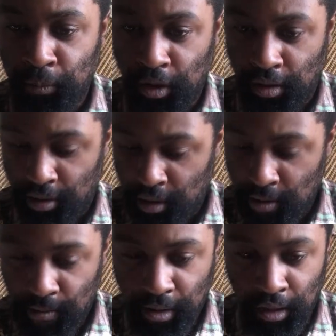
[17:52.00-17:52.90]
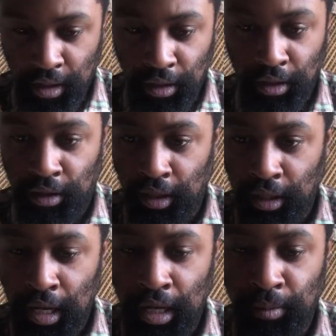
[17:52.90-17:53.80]
All right, the thing
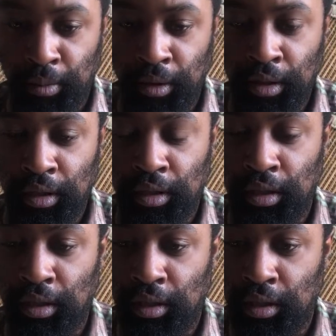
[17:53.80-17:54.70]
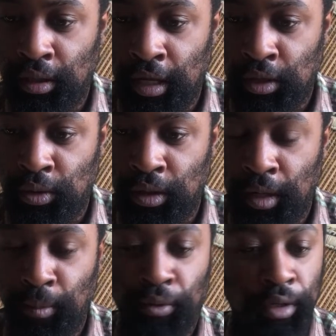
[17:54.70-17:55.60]
that has been, let
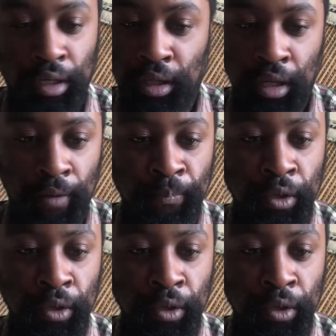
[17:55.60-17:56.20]
me read it again.